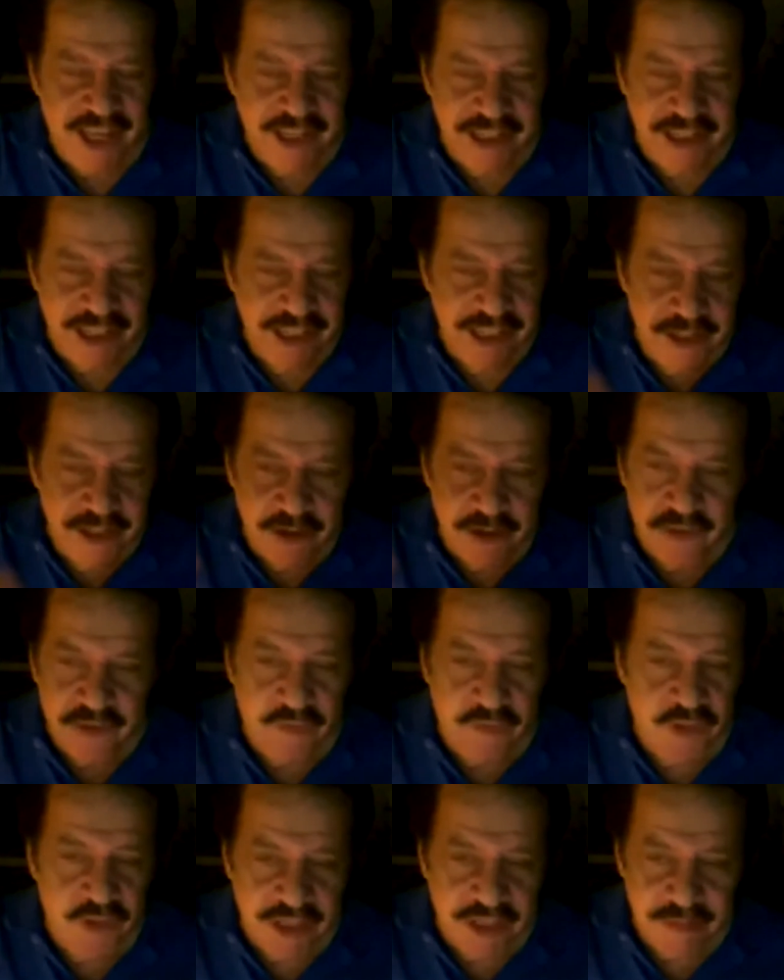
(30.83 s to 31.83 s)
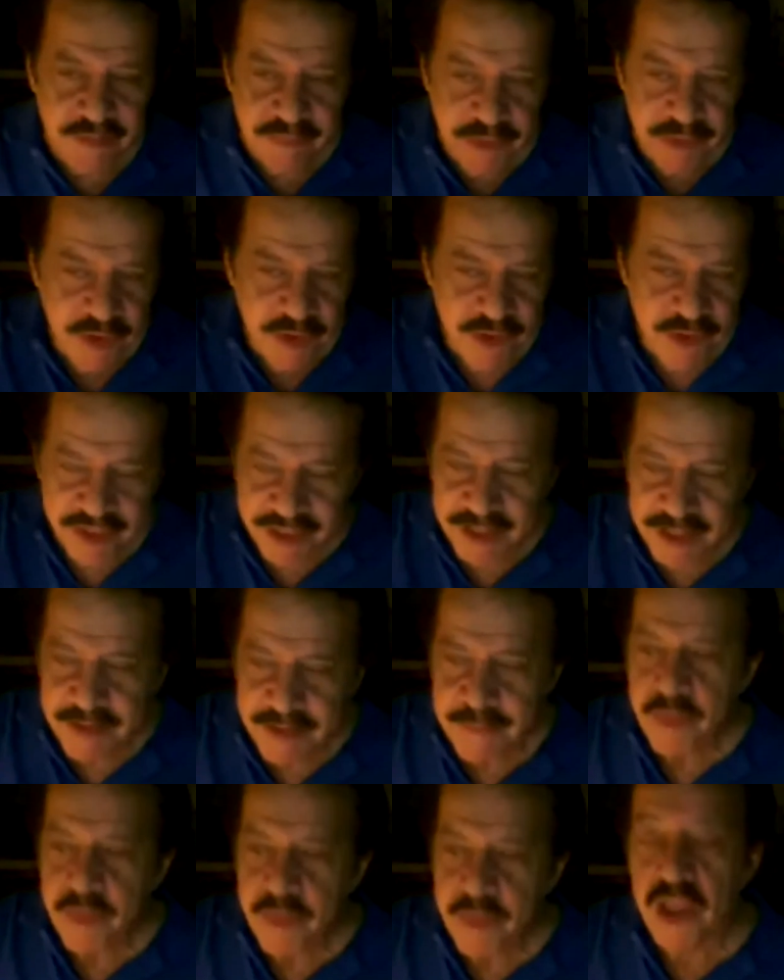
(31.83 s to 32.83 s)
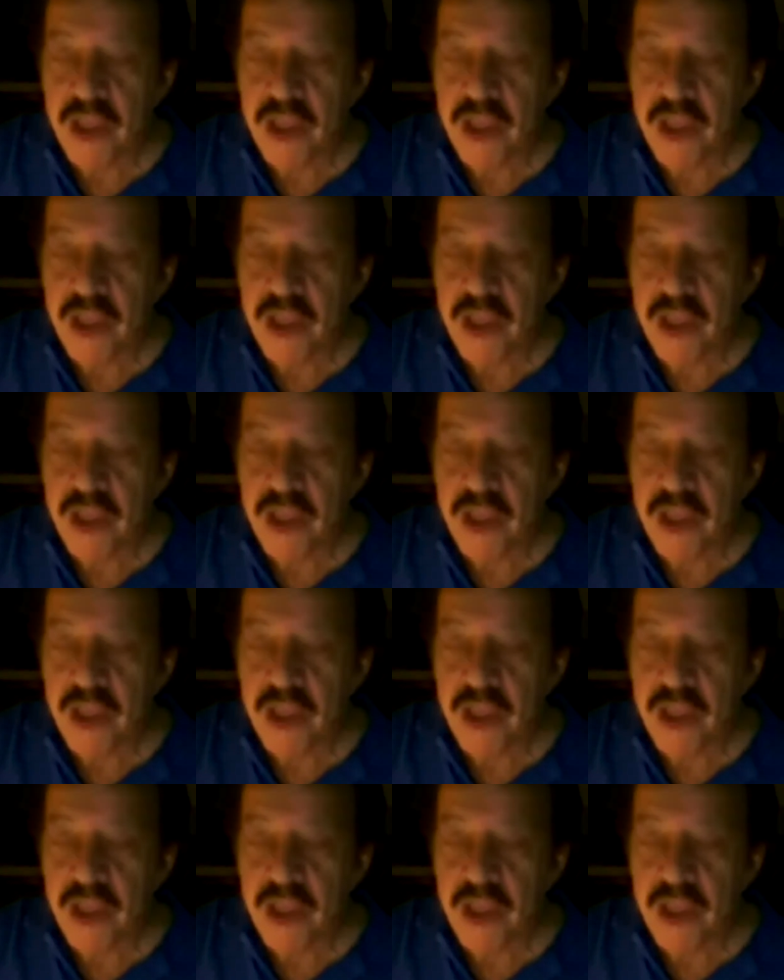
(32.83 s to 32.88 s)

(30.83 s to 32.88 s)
I had any hear effects and music.